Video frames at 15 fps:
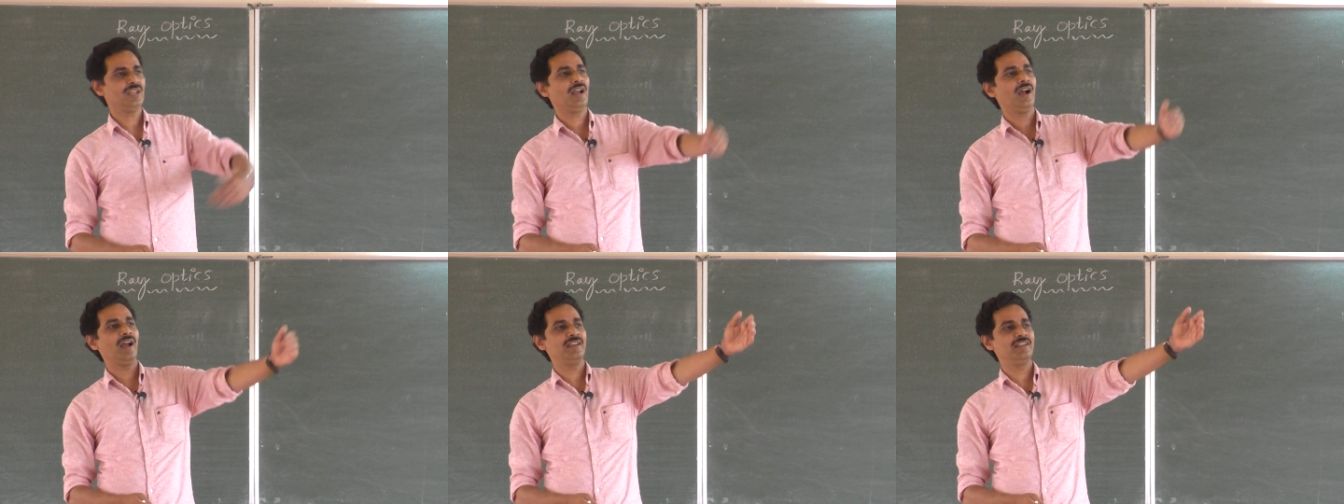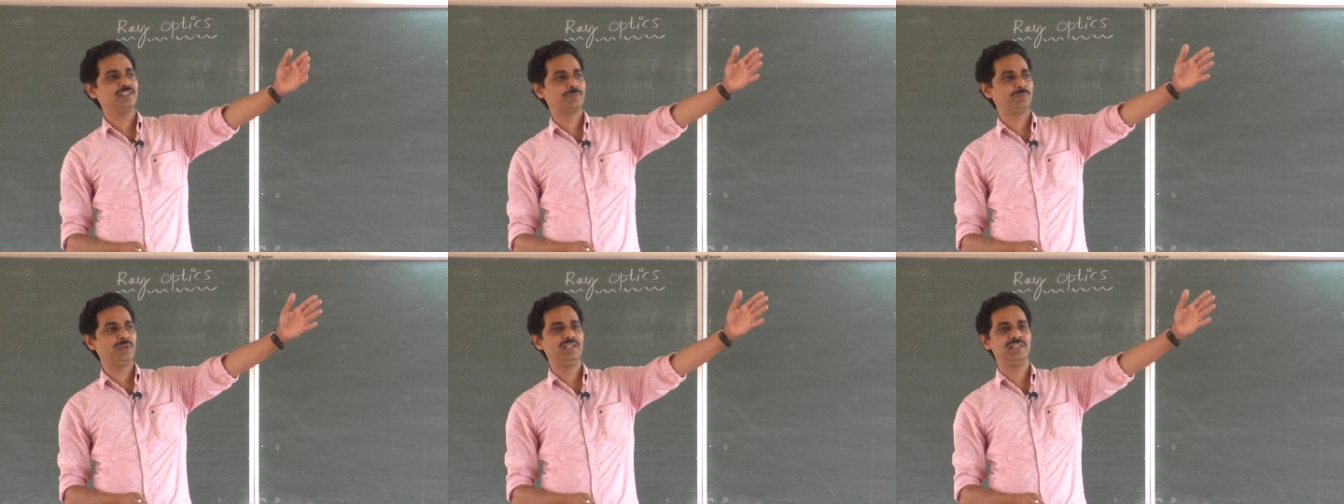a high
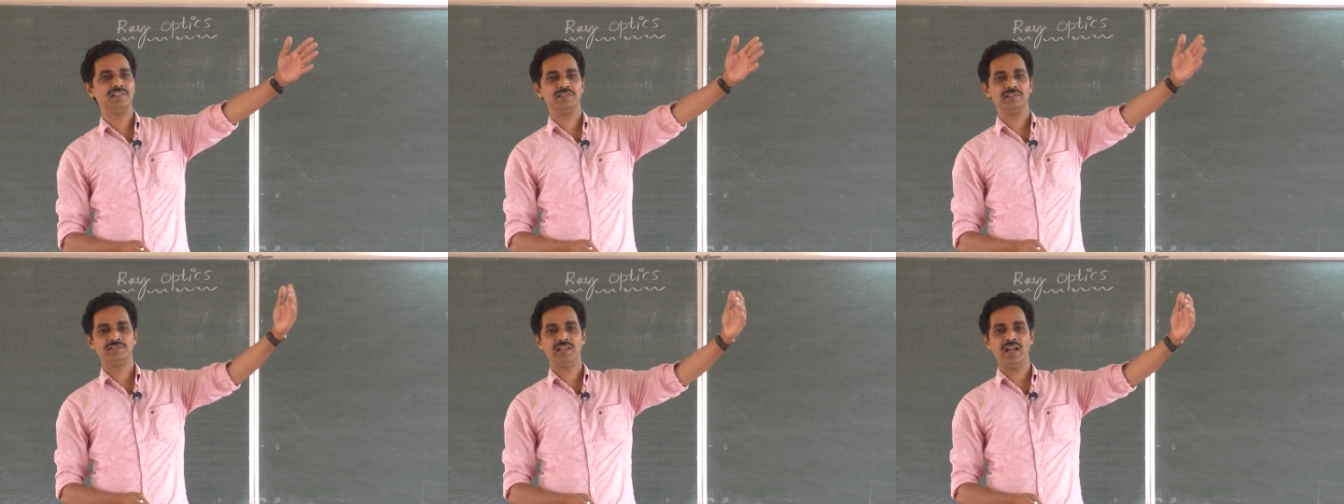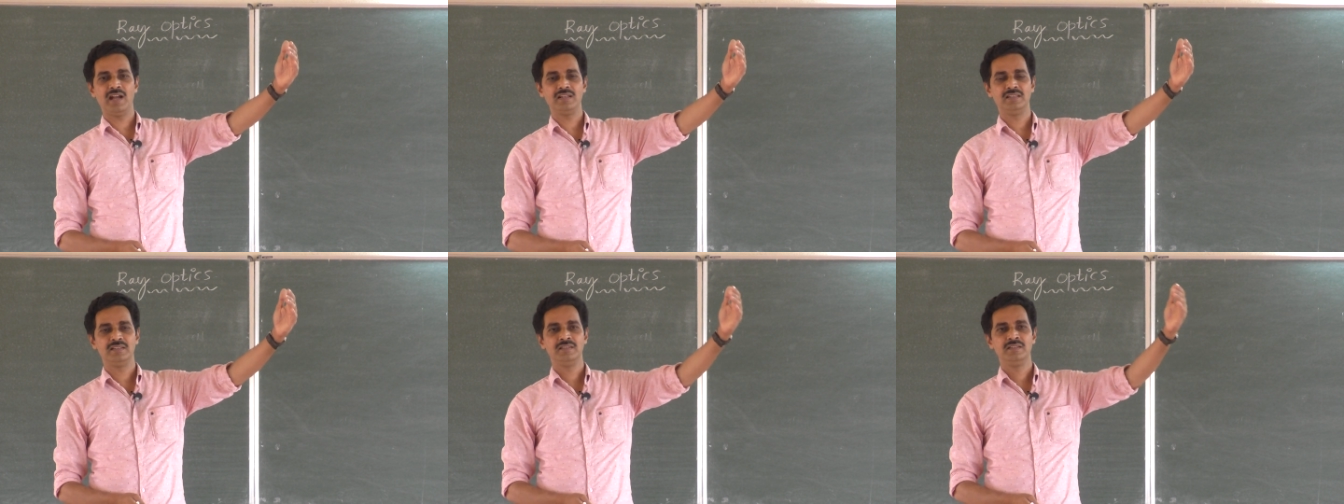speed
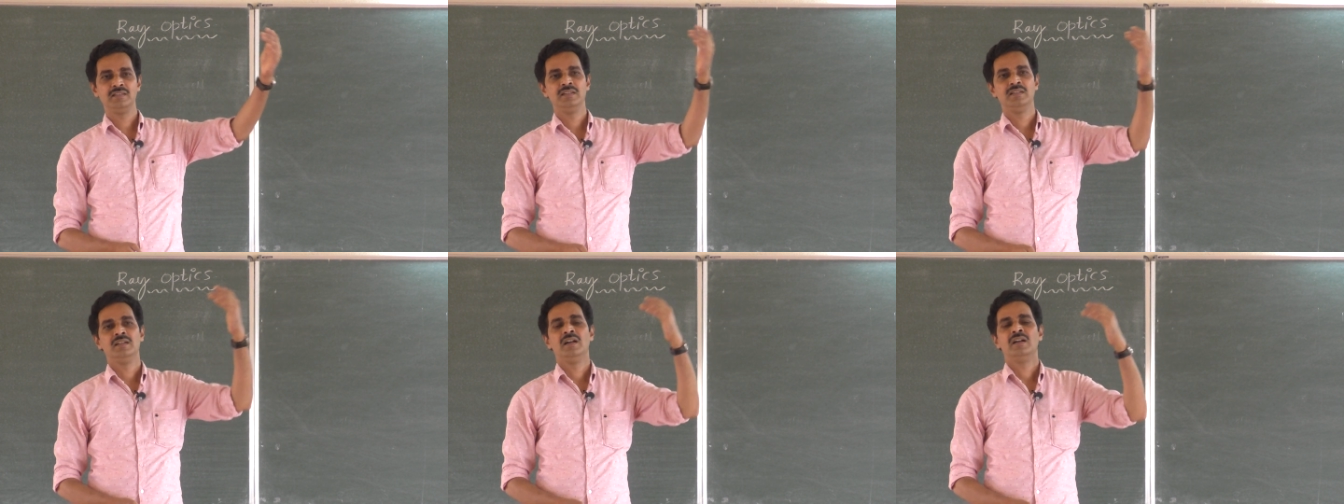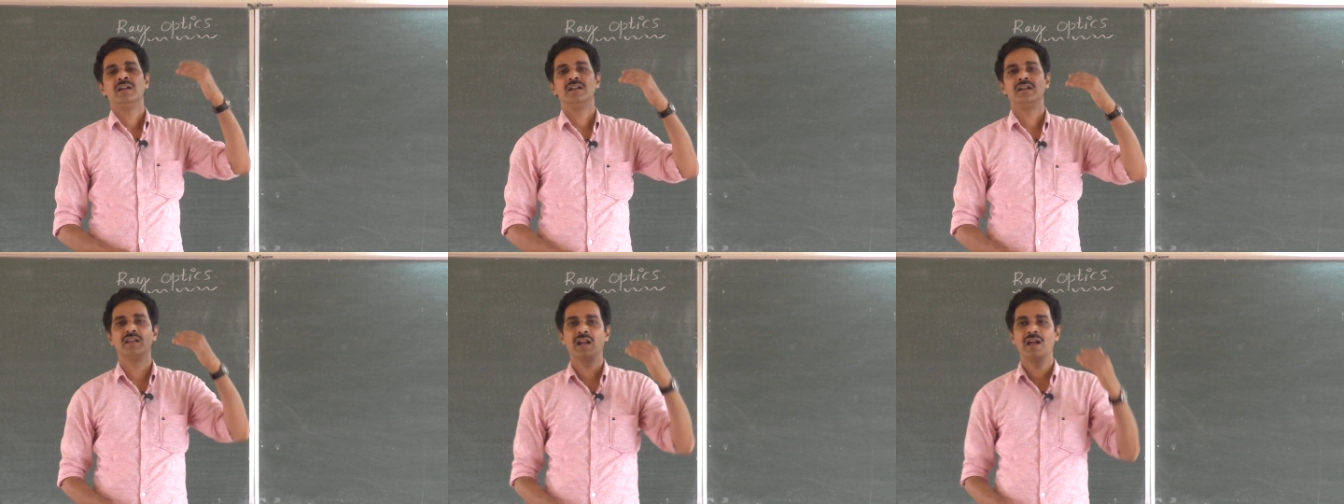
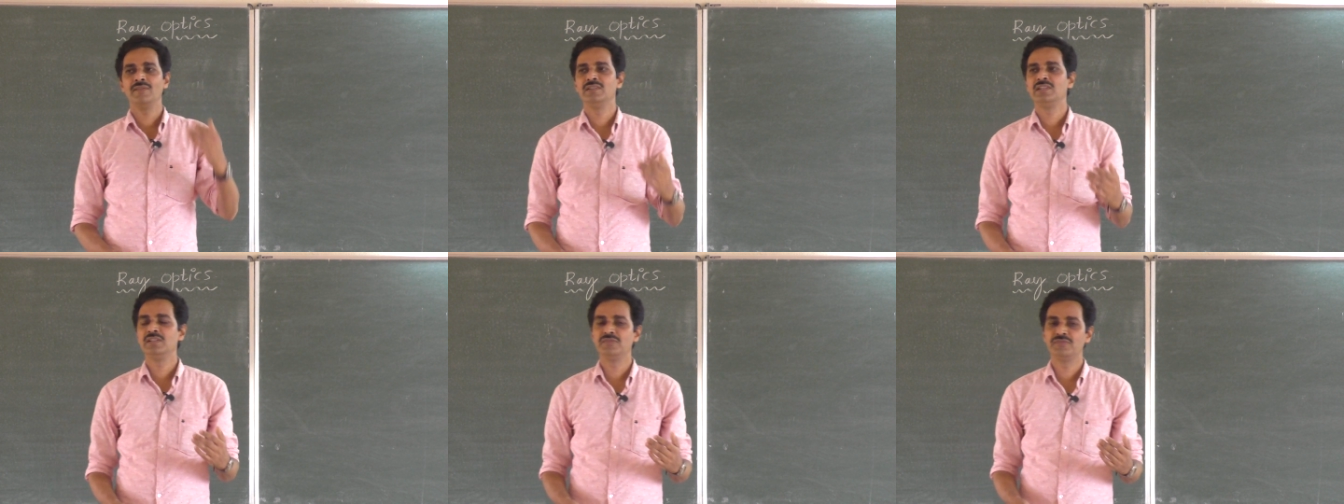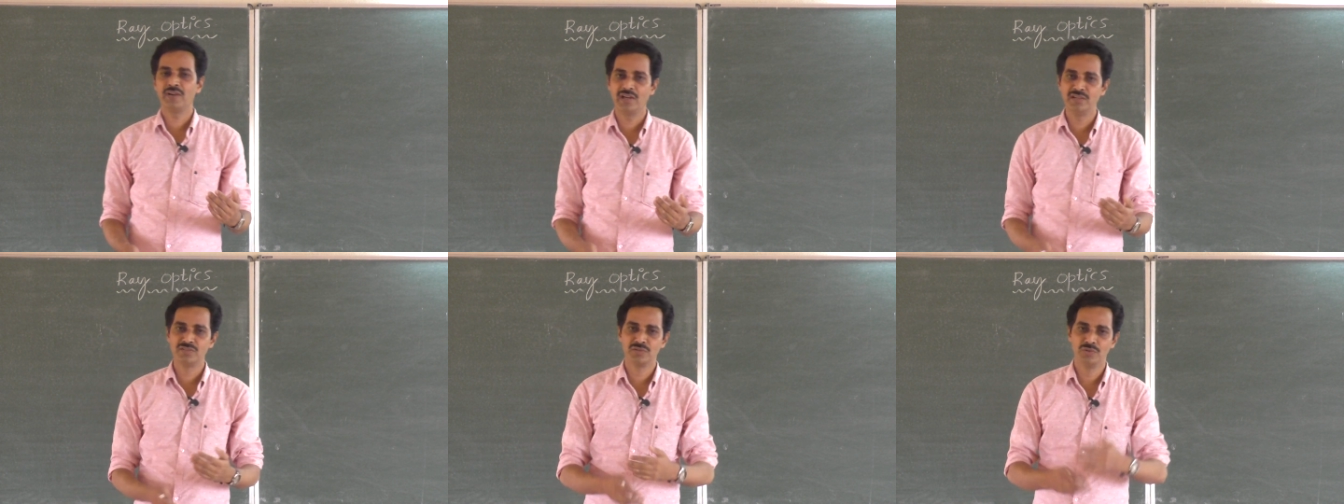that gravity
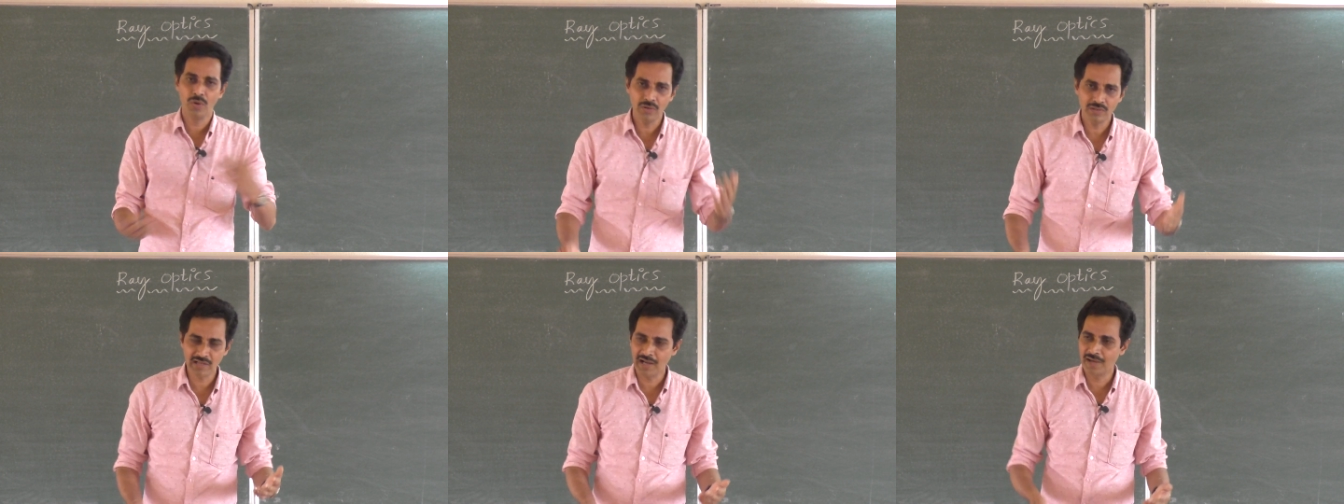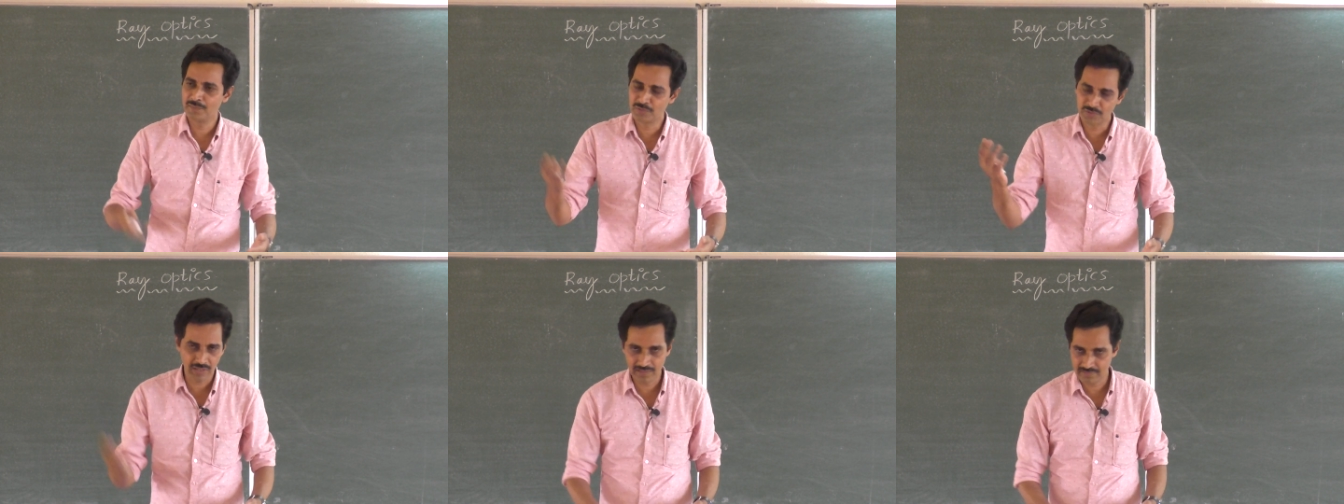finds no
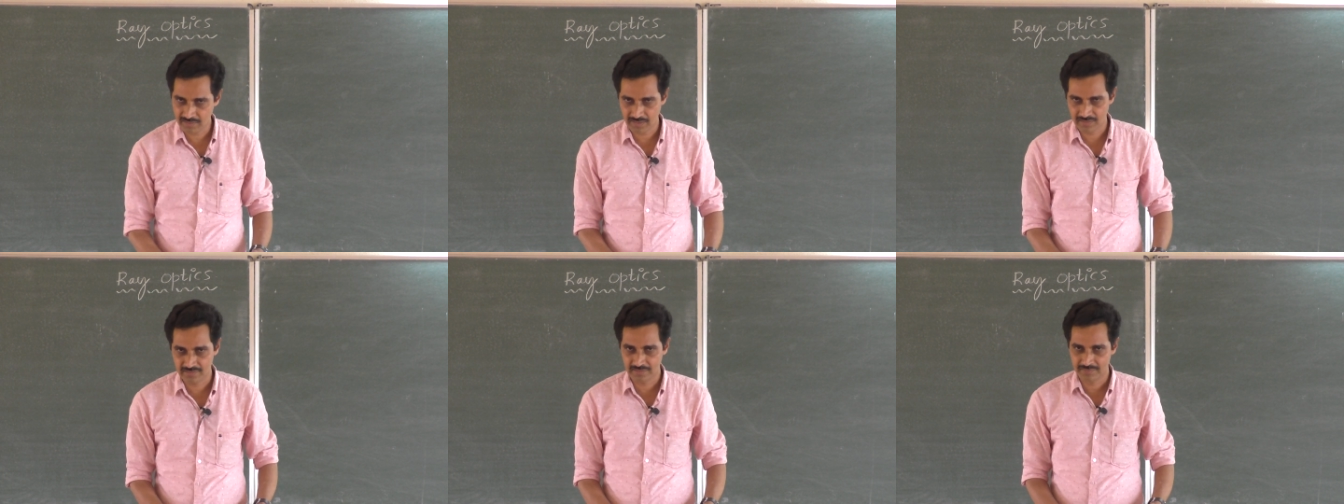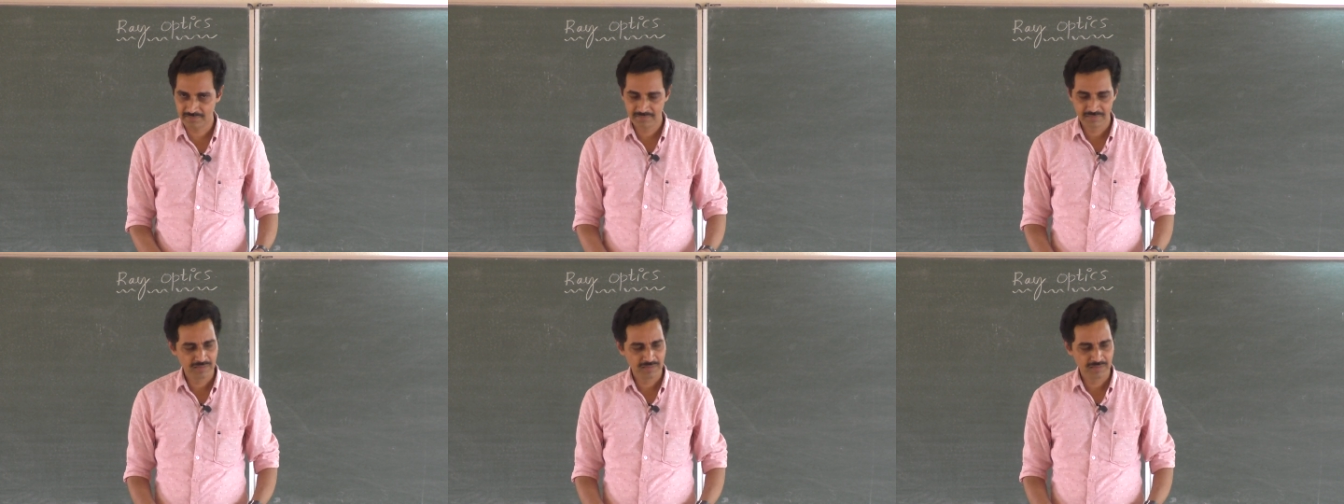time to attract it